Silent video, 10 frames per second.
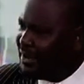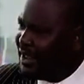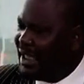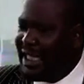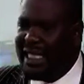
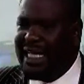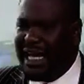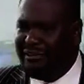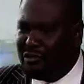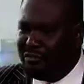Mm-hmm. They
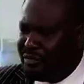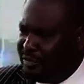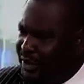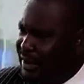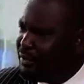have to
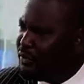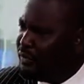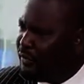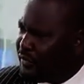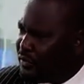be able to
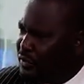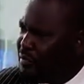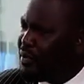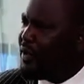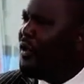flow
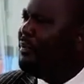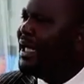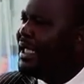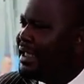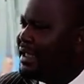
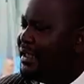properly